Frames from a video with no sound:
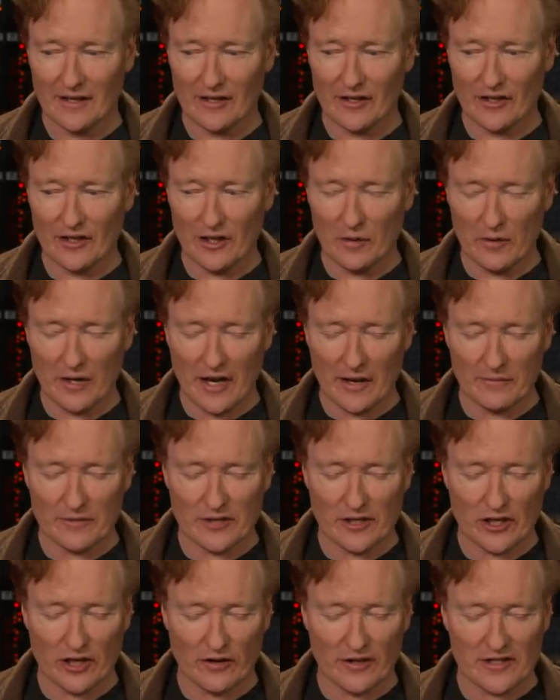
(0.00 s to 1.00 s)
You know, I'm
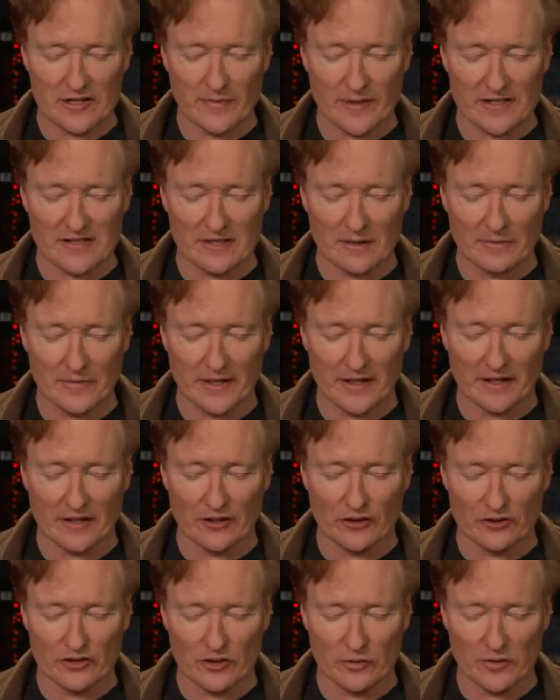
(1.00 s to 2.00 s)
curious about something.
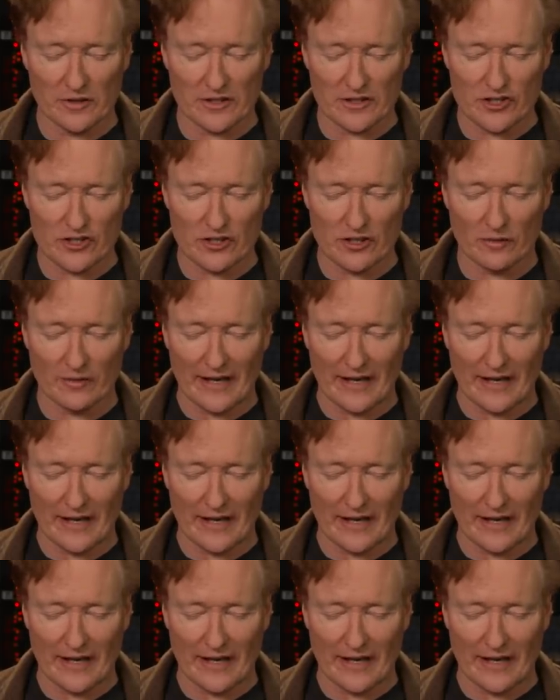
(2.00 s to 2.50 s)
You're doing this show